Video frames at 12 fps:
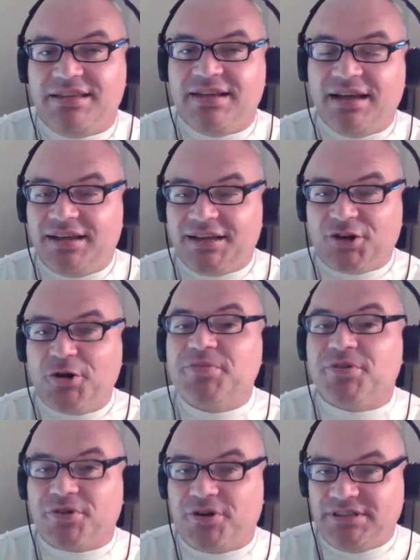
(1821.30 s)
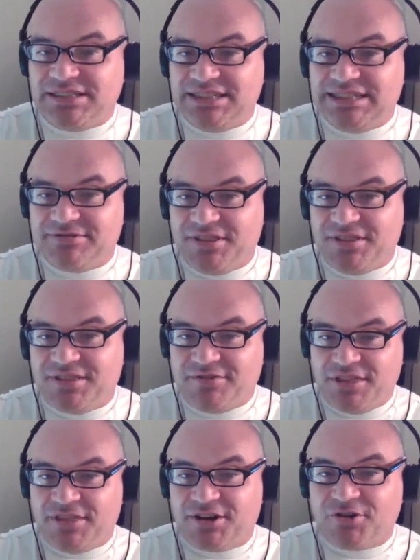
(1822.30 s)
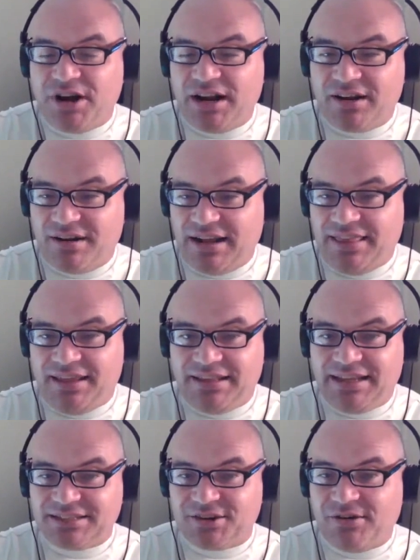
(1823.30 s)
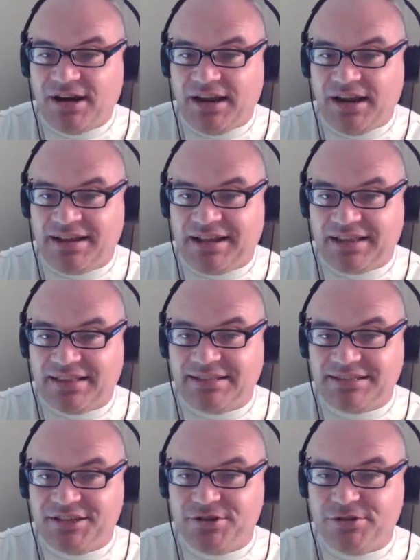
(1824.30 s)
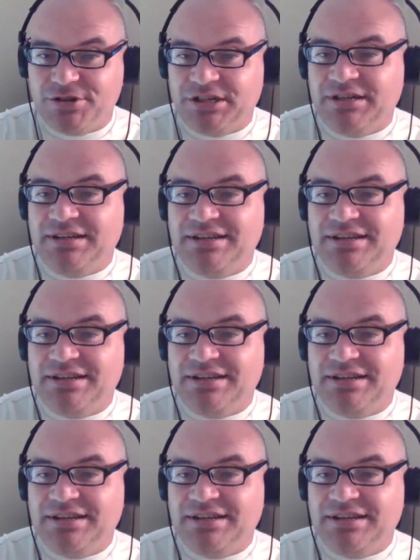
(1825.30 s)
cryptocurrencies with a credit card, I think that's great. That's huge.